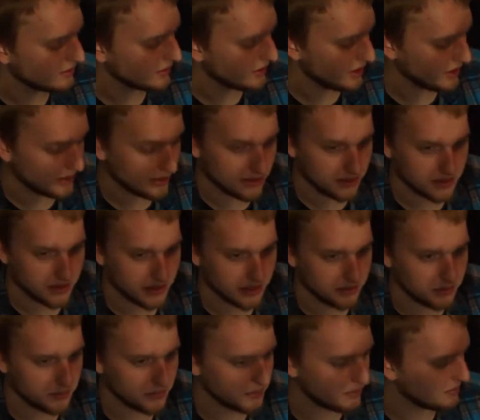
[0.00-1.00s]
and you can
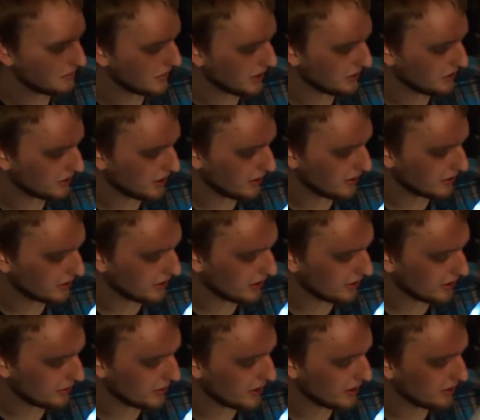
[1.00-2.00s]
see my solid
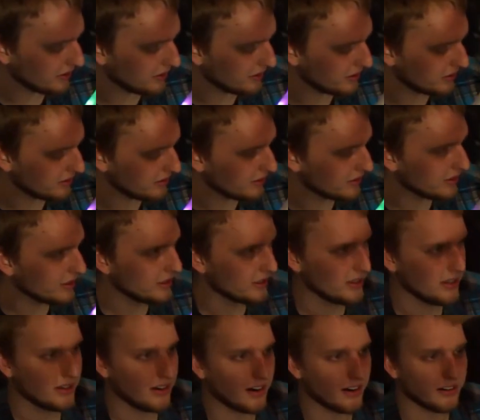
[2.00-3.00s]
color modes
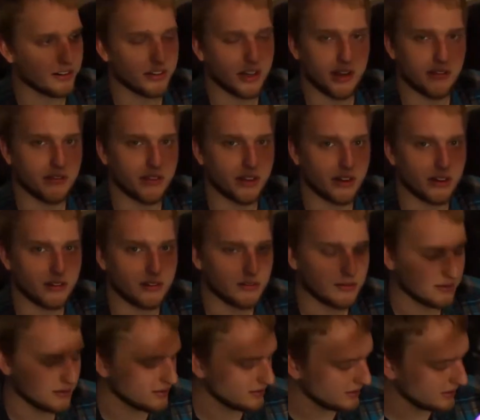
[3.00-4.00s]
are saved there.
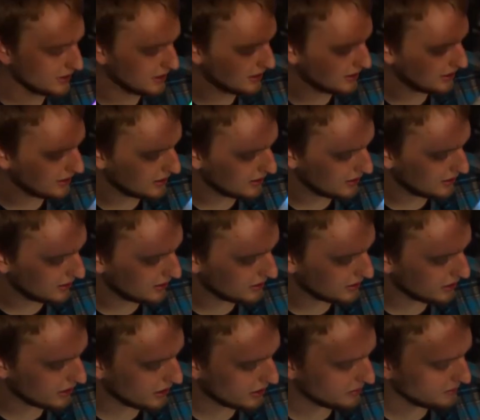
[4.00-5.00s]

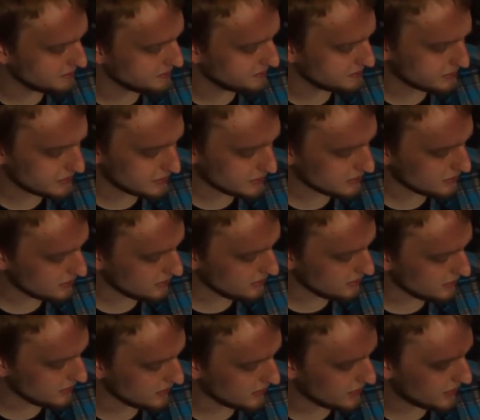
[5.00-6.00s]
So
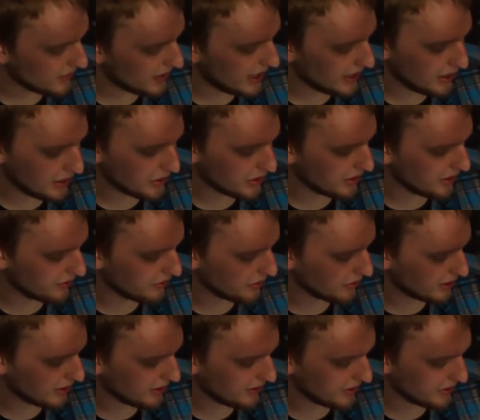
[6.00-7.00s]
any
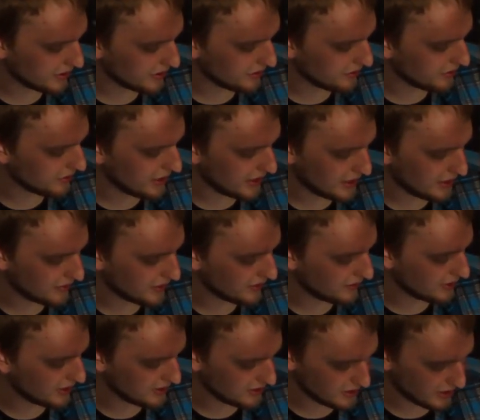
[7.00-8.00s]
34 colors, any 15